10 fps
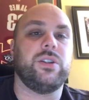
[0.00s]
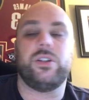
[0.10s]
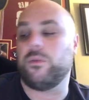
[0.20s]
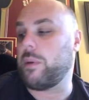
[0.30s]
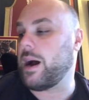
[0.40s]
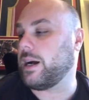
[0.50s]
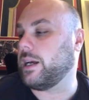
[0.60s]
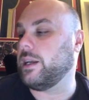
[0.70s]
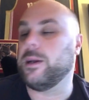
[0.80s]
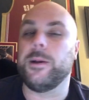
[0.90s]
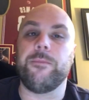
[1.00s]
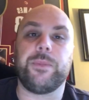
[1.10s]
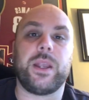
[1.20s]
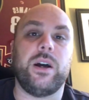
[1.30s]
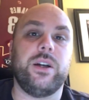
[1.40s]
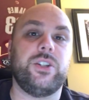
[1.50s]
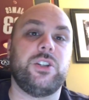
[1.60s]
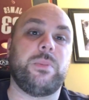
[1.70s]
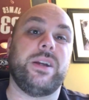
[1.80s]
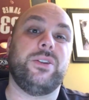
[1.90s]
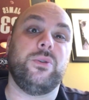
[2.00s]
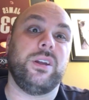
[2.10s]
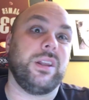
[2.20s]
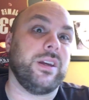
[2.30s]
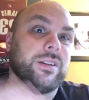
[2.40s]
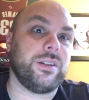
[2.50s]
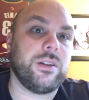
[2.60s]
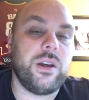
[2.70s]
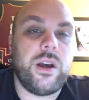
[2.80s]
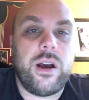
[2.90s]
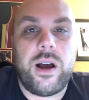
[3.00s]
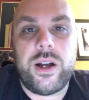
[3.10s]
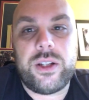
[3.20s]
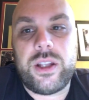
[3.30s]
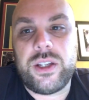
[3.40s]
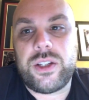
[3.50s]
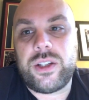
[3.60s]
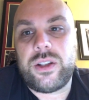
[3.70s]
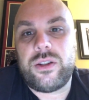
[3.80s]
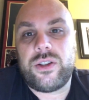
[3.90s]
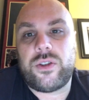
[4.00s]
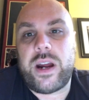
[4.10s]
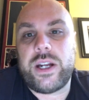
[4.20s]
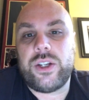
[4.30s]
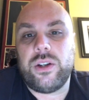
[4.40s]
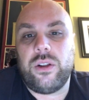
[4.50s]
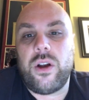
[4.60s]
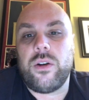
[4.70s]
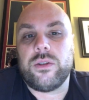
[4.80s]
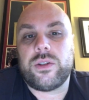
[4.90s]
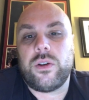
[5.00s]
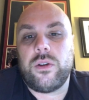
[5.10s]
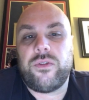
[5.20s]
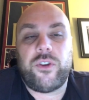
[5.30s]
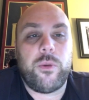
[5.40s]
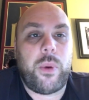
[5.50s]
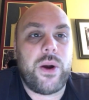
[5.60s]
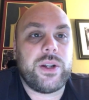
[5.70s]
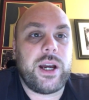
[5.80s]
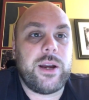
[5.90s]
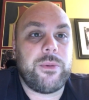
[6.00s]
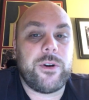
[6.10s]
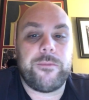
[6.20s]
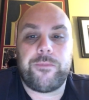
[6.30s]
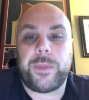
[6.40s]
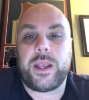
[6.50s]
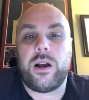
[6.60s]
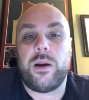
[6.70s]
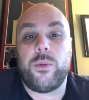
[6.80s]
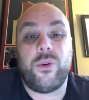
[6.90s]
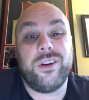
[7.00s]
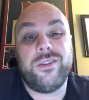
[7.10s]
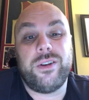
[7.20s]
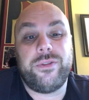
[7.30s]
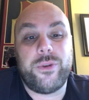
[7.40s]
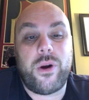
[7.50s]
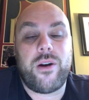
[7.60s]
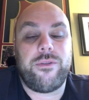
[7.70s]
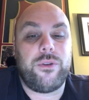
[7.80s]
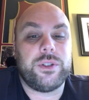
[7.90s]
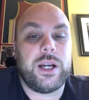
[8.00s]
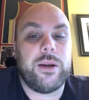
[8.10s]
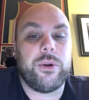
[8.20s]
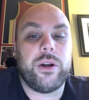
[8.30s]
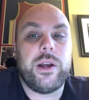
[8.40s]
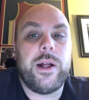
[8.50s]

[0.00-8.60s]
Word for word: in your pocket uh, just by doing this. Uh, this strategy alone. So if you're a part timer, uh, or even if you are a full timer,